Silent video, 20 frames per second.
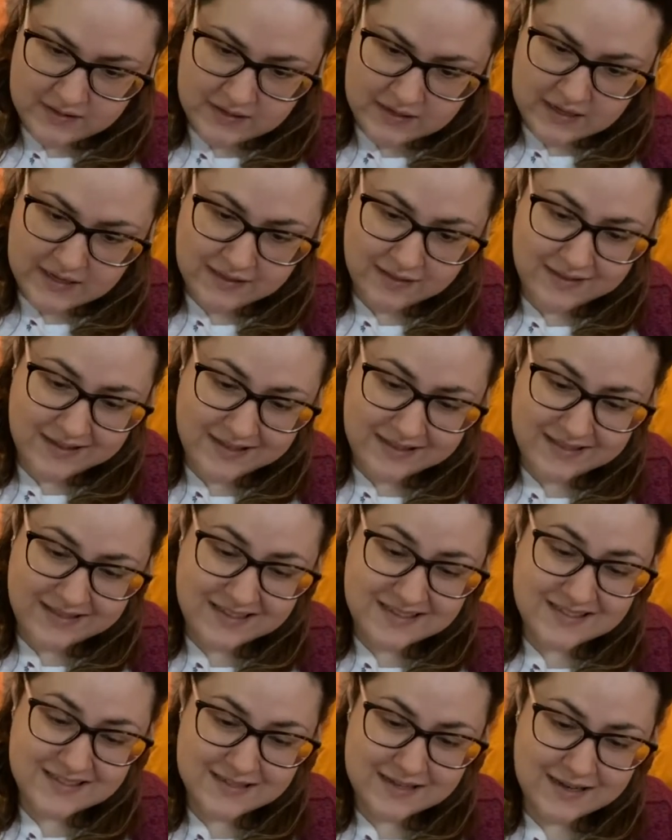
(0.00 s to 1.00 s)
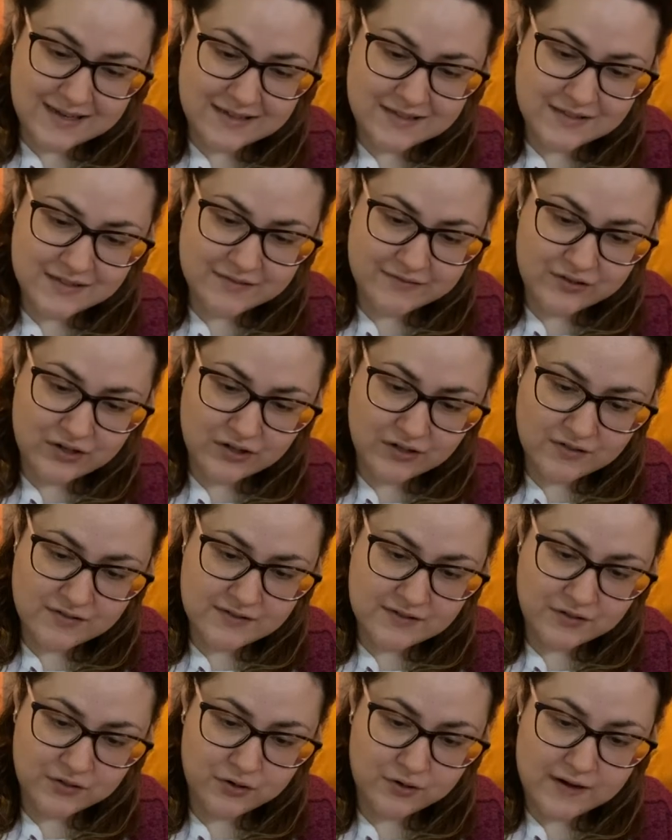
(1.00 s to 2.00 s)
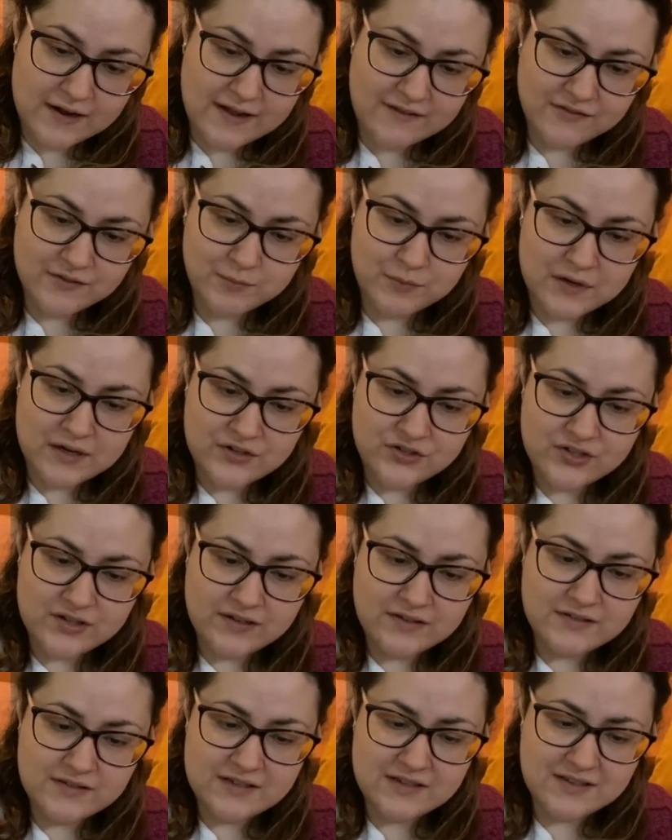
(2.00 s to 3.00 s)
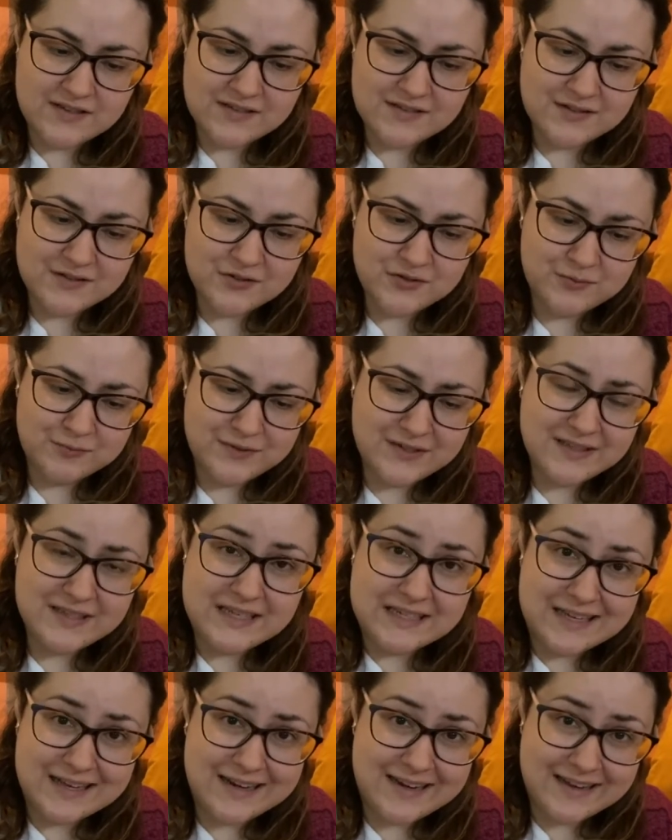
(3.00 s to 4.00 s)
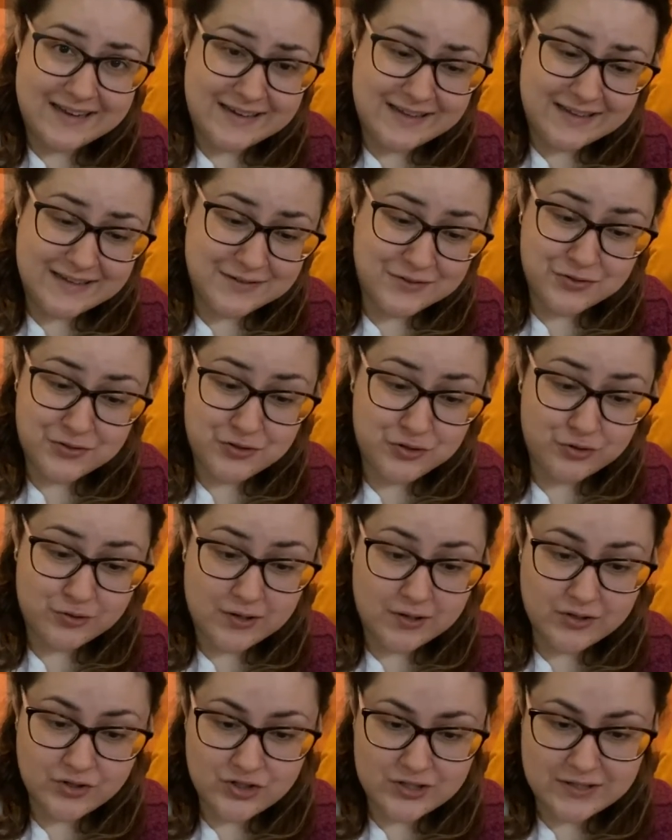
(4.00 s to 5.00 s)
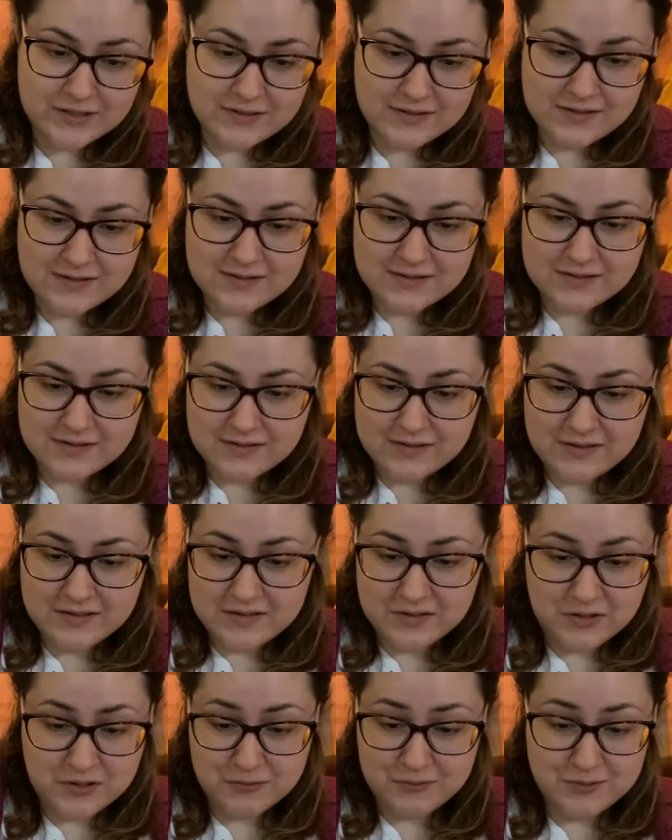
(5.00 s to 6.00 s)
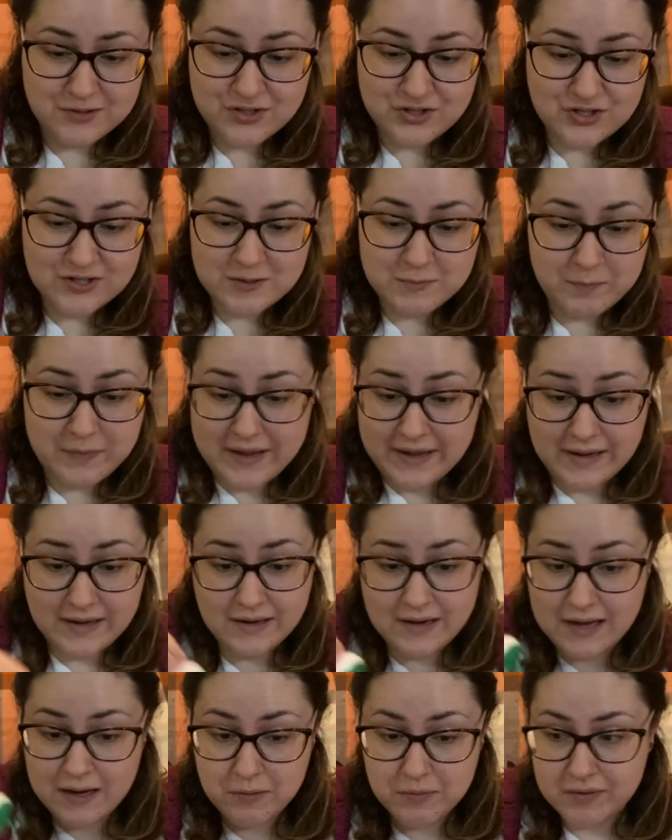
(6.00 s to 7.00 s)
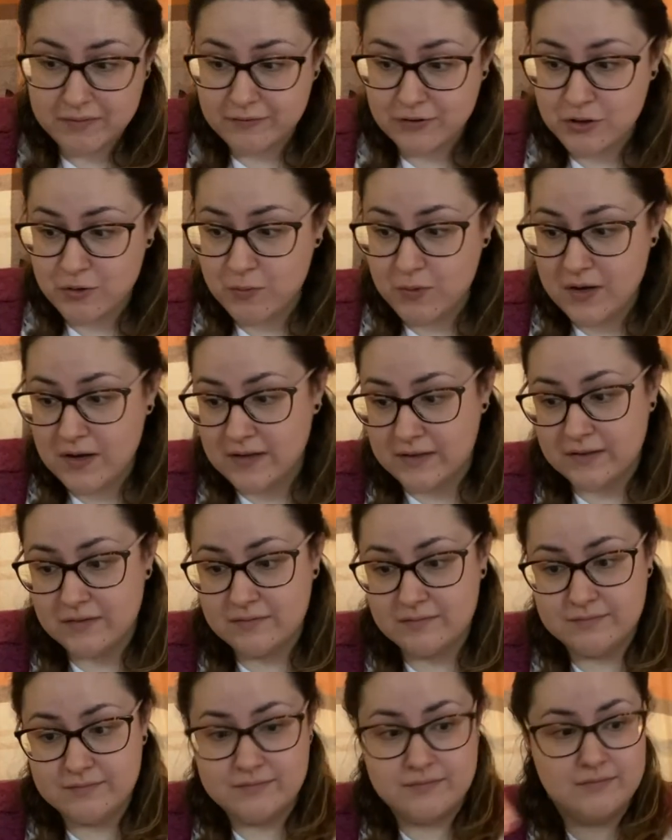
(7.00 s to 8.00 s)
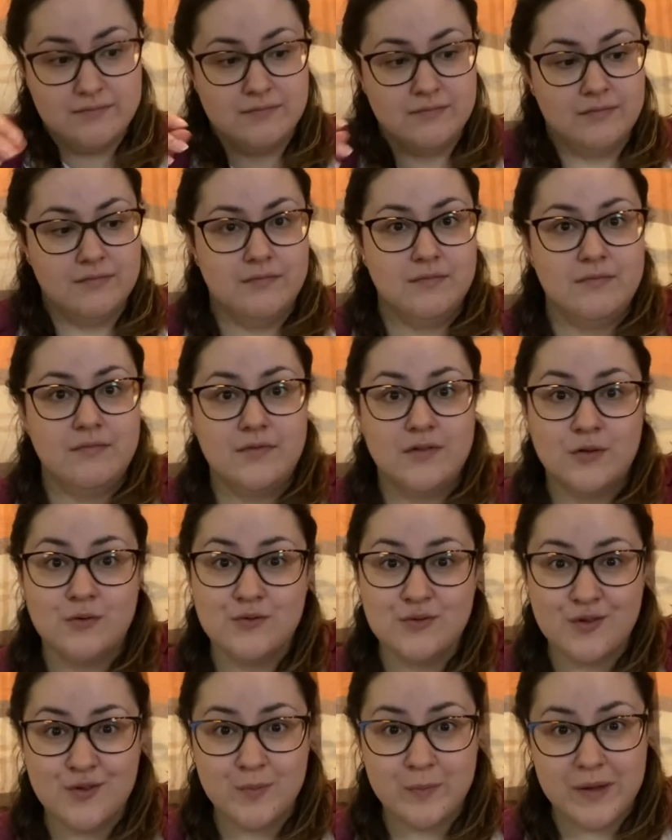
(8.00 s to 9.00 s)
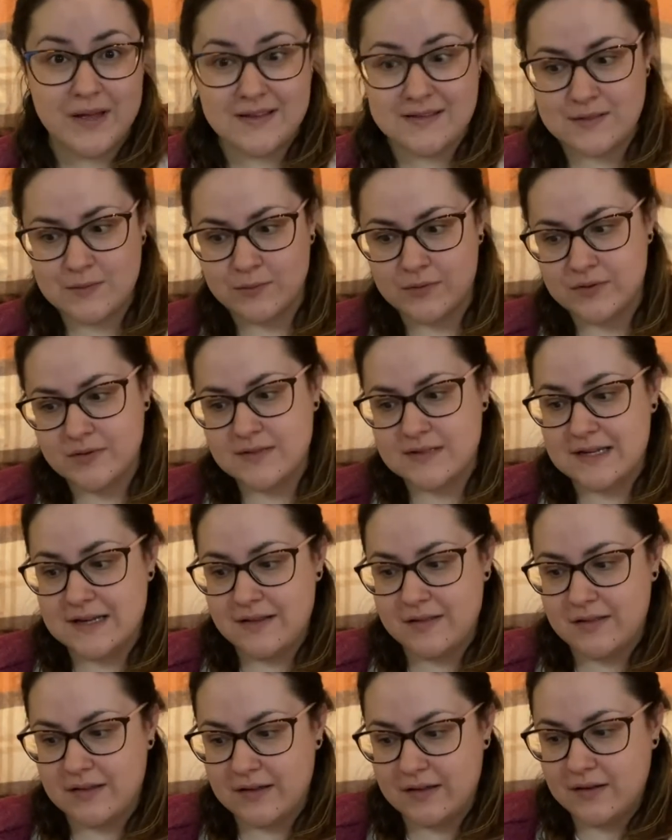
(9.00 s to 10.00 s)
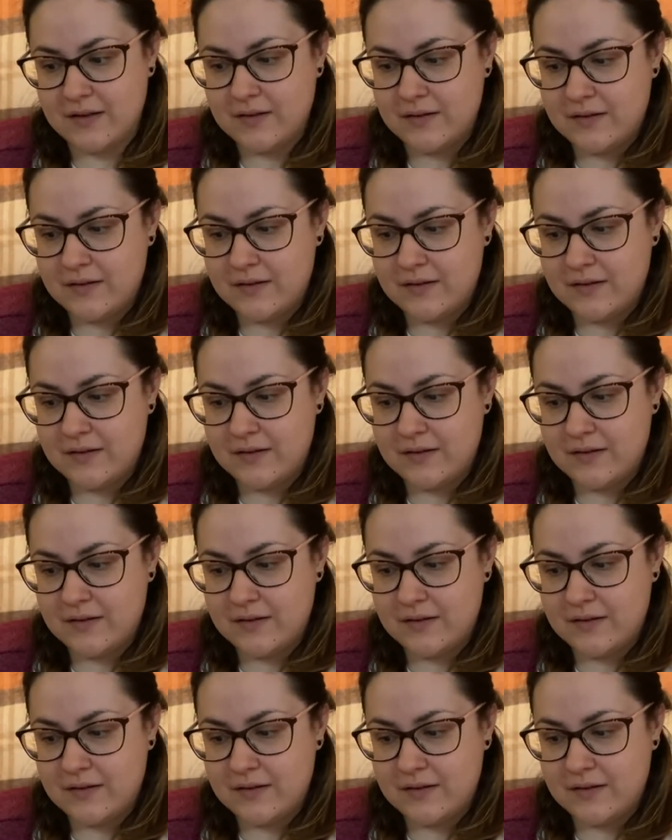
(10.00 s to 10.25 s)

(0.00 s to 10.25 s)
I like these kinds of arts and crafts projects because there's really not any instructions. You can just paint however you want. Those are the best ones, I think.